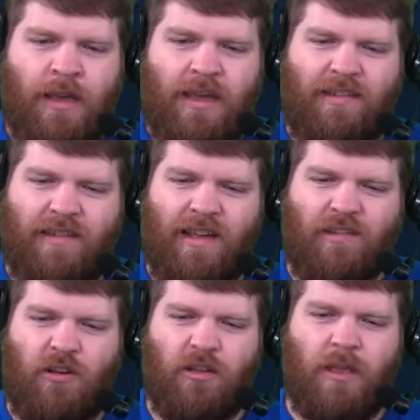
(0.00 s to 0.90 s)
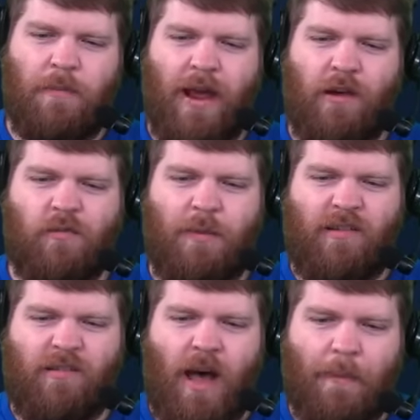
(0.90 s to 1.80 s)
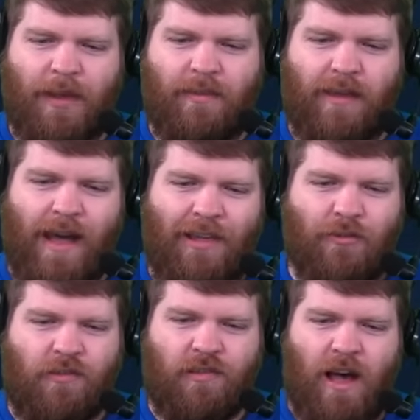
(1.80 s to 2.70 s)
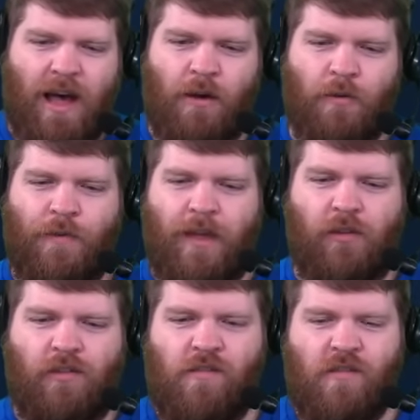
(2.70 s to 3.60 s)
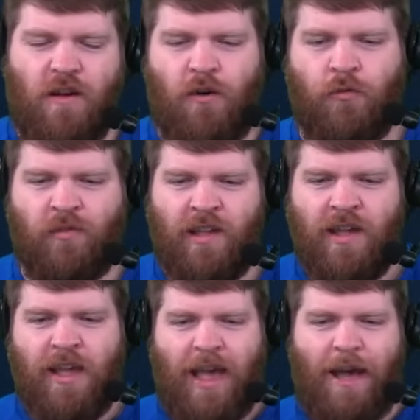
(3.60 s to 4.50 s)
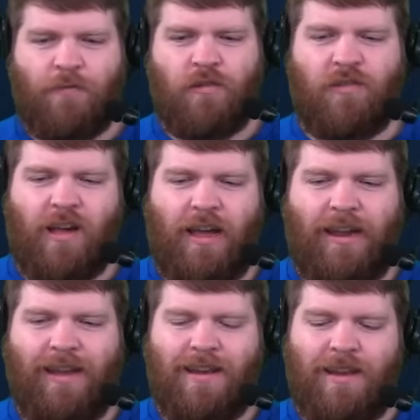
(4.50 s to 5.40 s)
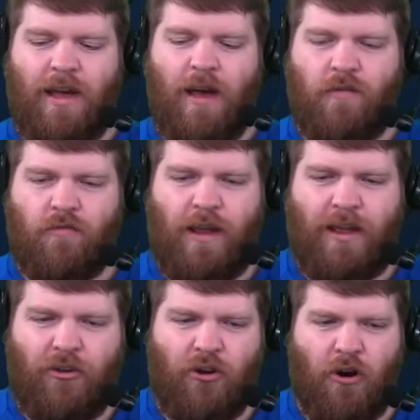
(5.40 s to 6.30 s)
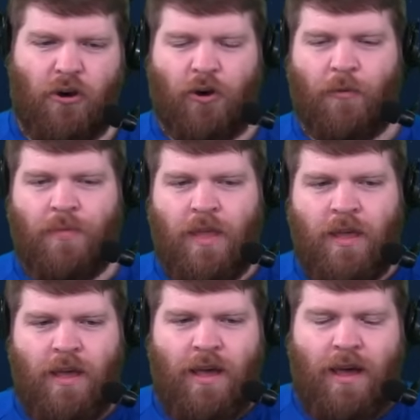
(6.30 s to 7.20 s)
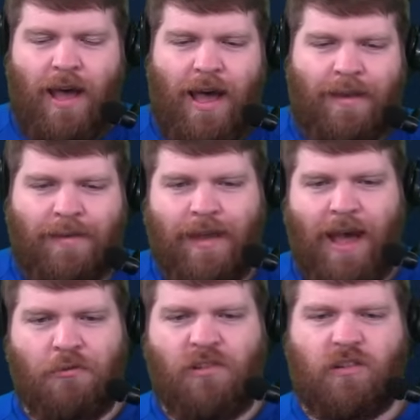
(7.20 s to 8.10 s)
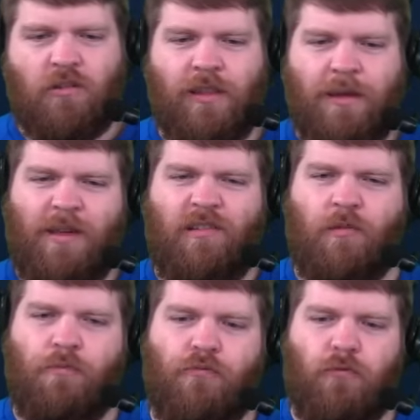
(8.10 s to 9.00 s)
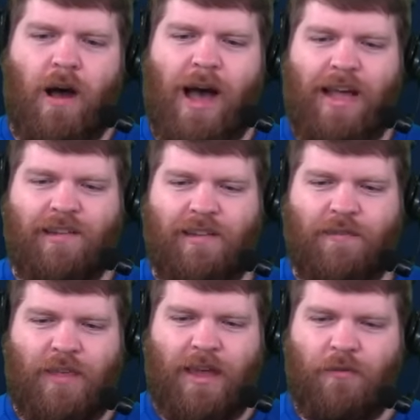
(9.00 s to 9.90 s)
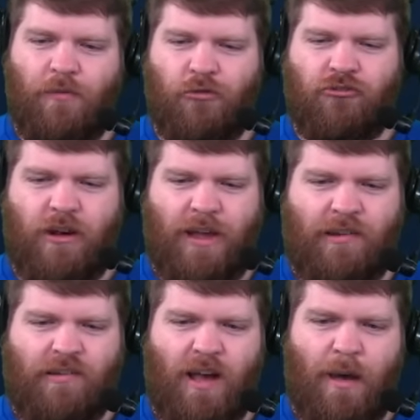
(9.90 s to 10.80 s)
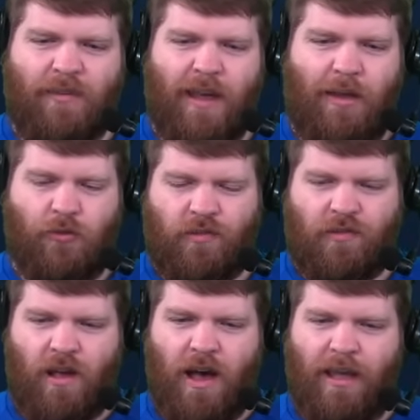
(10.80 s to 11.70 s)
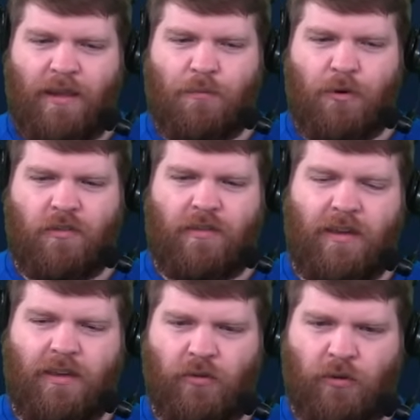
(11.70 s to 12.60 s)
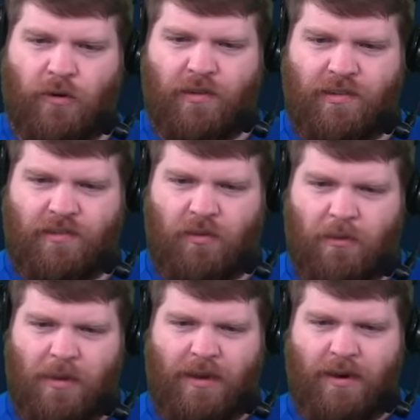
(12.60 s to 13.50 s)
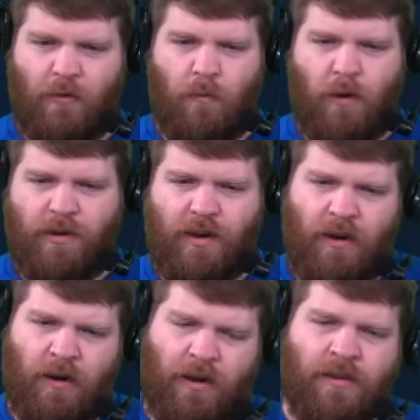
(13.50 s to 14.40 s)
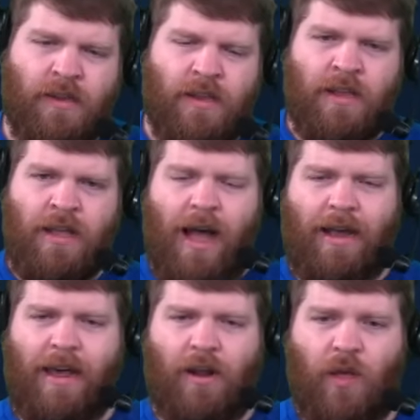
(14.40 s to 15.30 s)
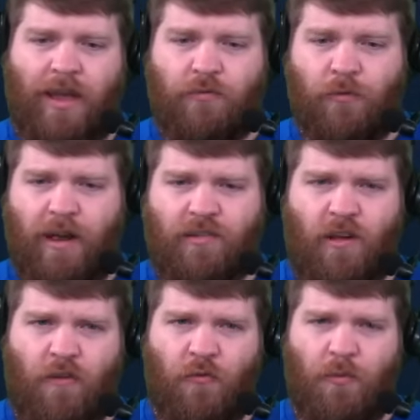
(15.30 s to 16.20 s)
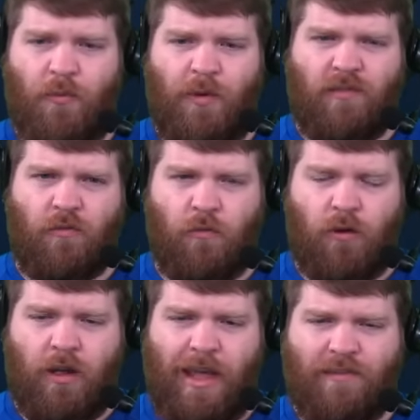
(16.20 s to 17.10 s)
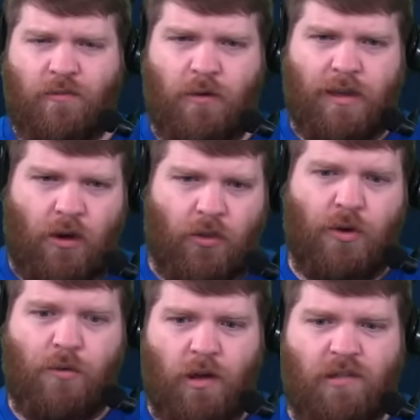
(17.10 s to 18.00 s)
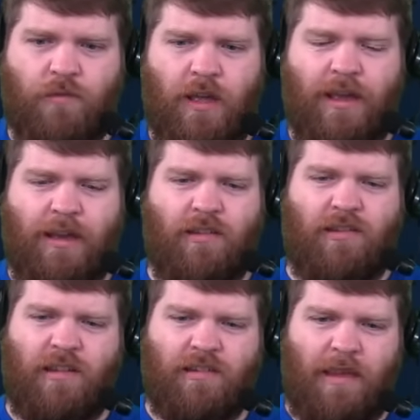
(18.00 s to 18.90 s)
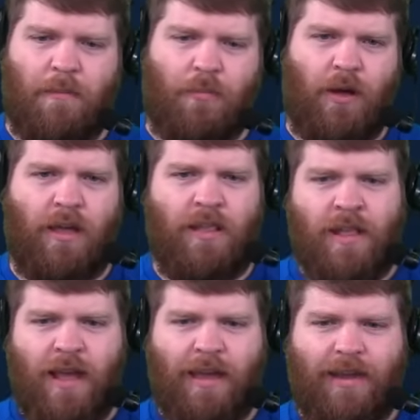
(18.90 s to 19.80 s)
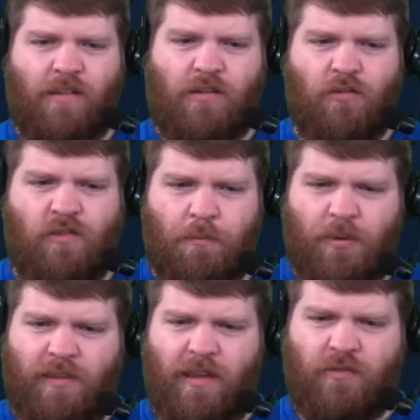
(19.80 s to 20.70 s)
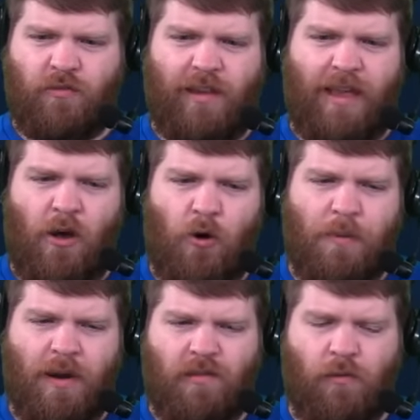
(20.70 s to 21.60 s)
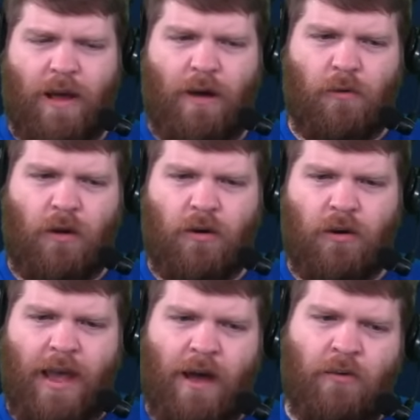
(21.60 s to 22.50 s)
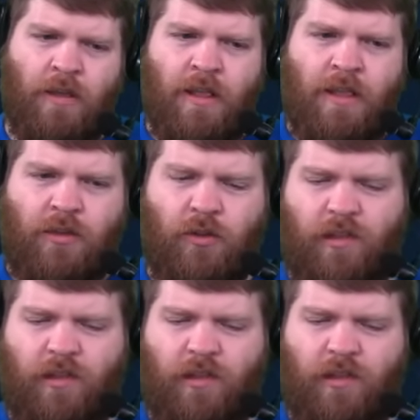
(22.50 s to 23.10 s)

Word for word: He says, Could the Bears be shopping Tyler Scott or Velus Jones after signing DeAndre Carter? I would certainly be surprised if they were trying to shop Tyler Scott in particular, as he's only been here one year and I kind of liked what I saw from him as a, as a rookie, although he was inconsistent. But I think he showed some potential to get open as a route runner. Now, you look at